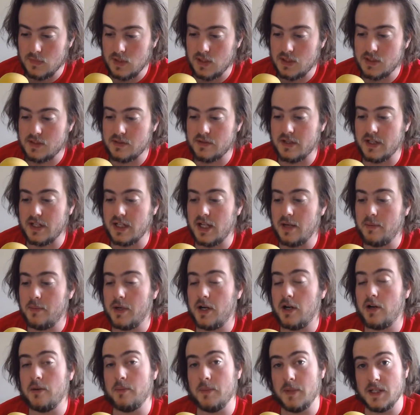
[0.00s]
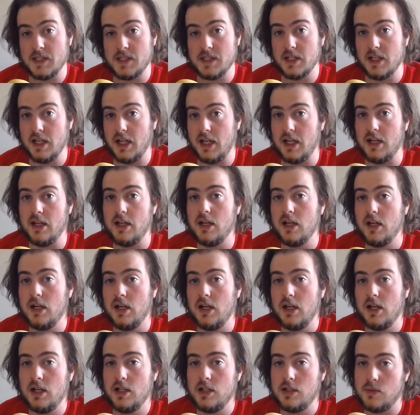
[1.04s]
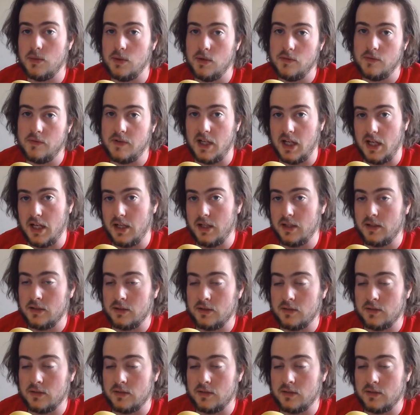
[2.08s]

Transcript: So then that power makes it a 12k,